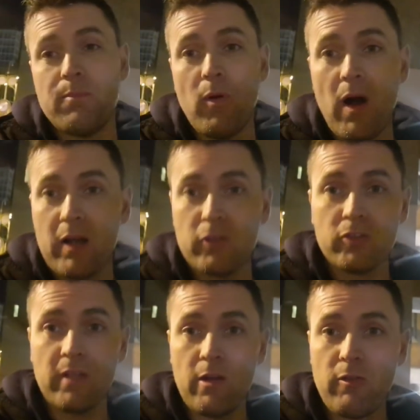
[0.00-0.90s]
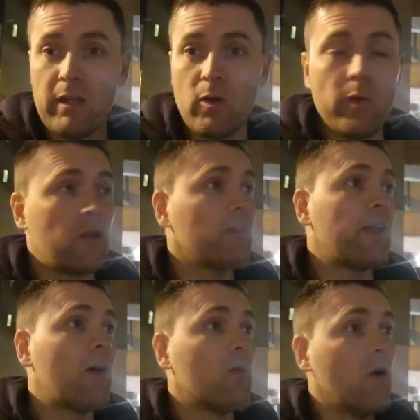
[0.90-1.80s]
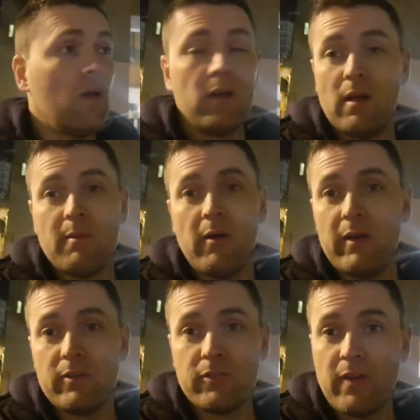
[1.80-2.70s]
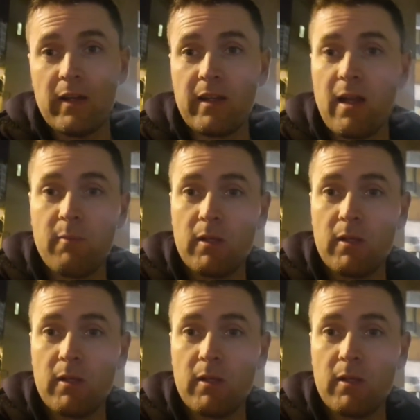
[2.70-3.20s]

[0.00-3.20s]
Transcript: Boy, I can just hear Rick going on now about his fan cam.